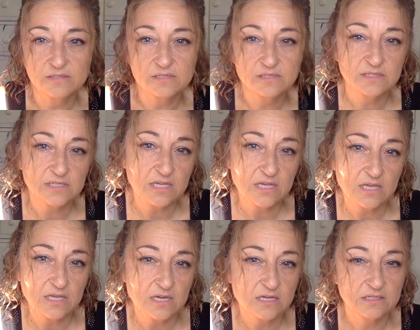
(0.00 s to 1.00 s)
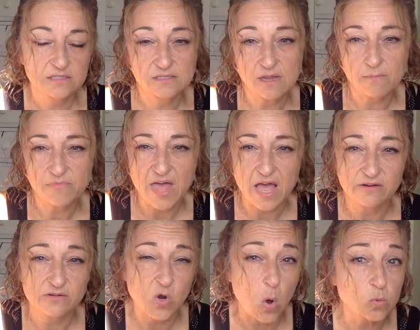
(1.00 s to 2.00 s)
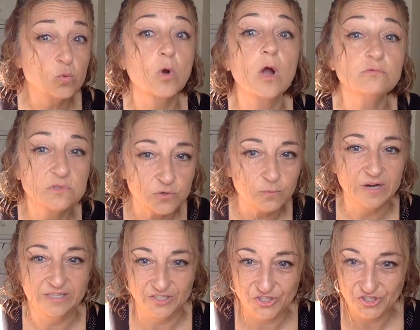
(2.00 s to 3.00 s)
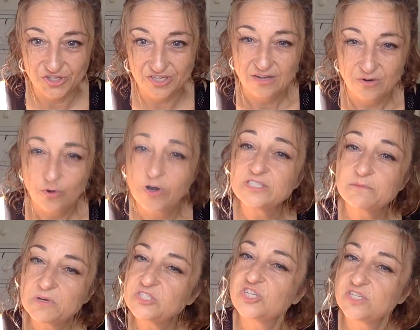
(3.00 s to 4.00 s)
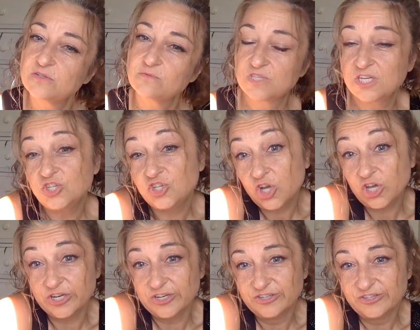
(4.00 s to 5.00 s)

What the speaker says: see some that don't grow too much or as much as they should.